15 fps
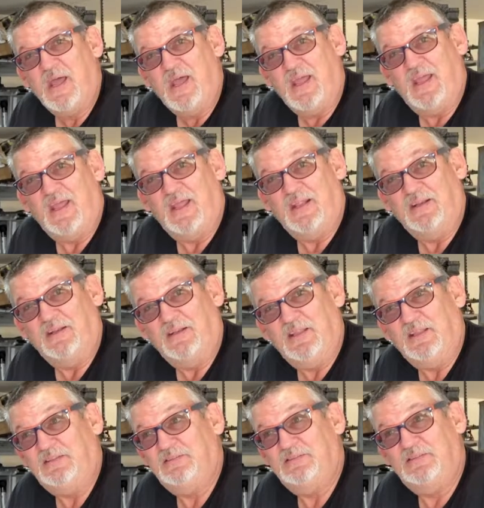and
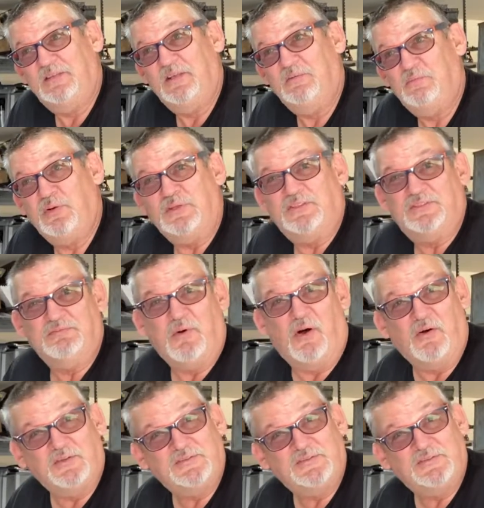it's pretty small.